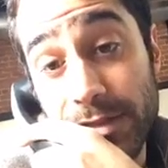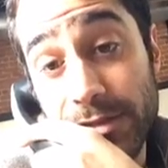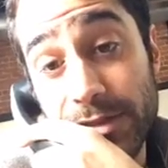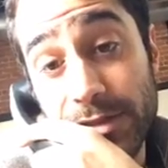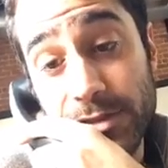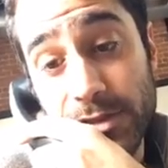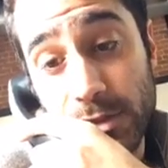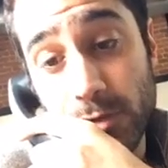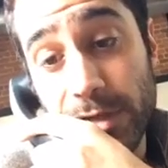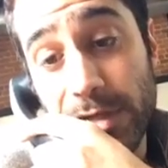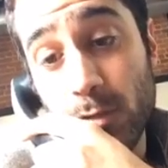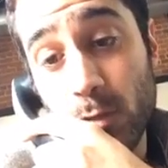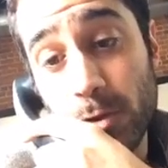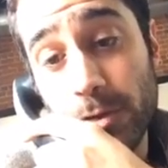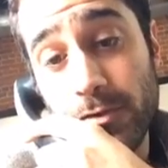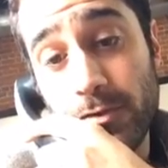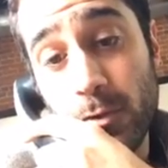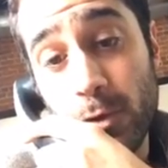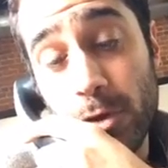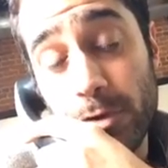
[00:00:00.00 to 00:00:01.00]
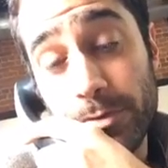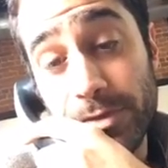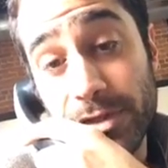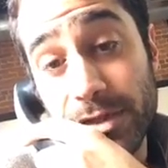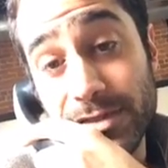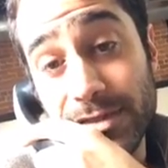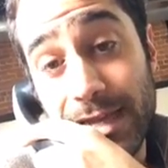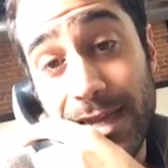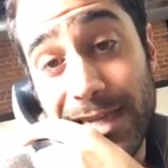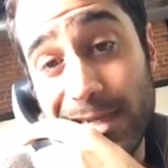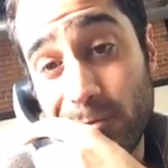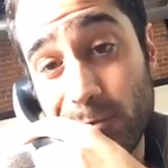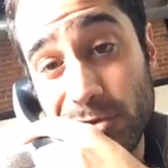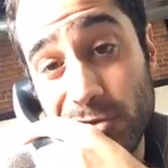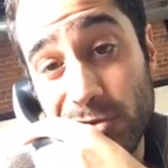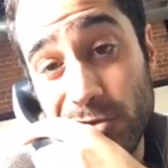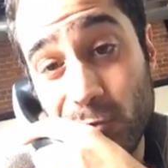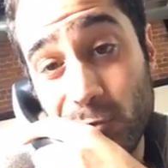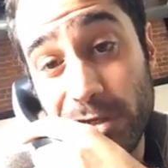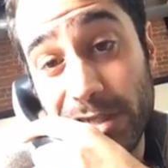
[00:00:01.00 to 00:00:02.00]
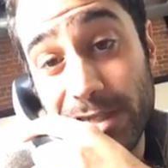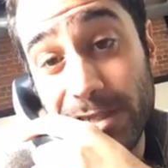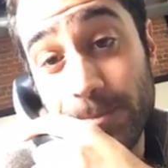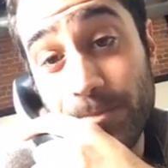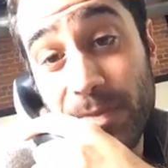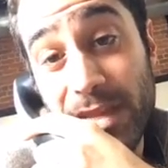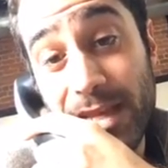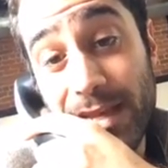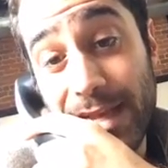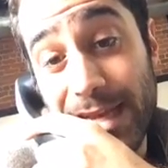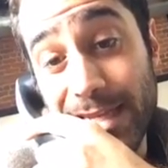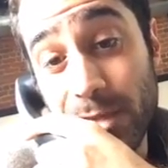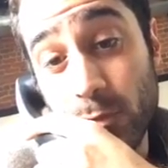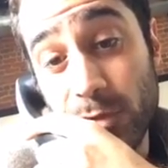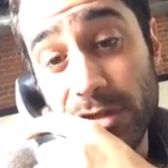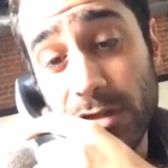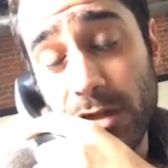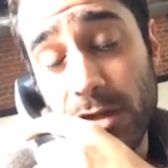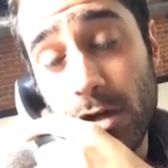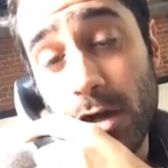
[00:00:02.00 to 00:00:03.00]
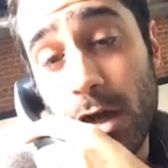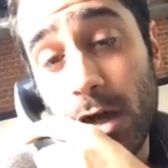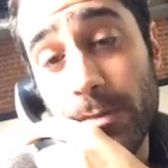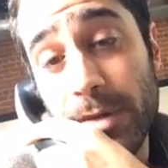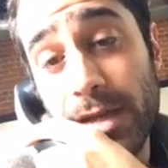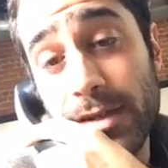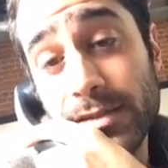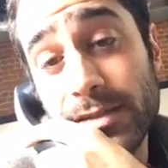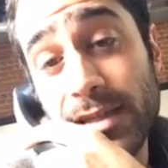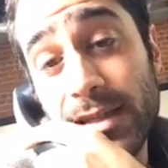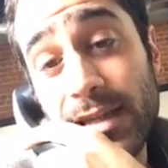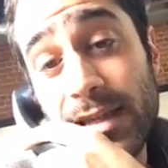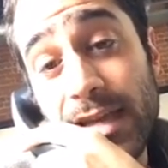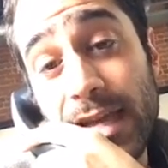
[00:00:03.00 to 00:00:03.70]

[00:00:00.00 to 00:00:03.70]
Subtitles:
I think is a great word for it, because anyone's joining, anyone can comment,